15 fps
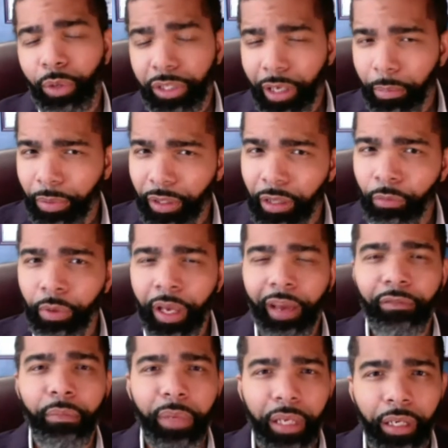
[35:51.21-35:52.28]
which I believe we
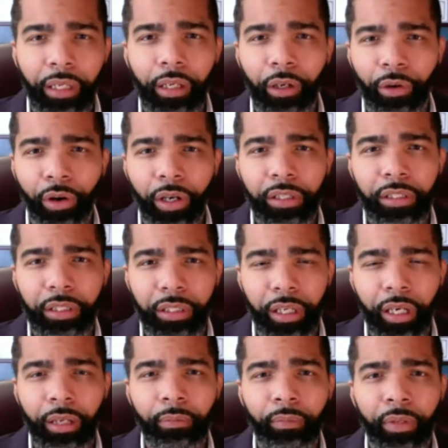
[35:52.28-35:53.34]
have many across the
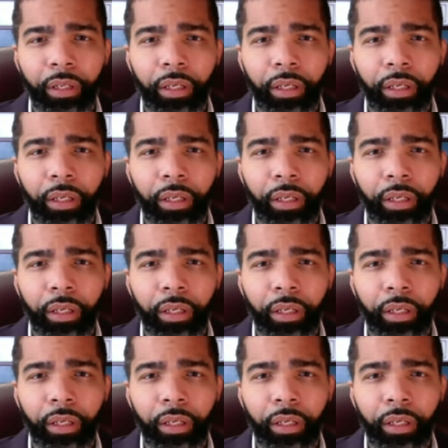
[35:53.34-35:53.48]
city,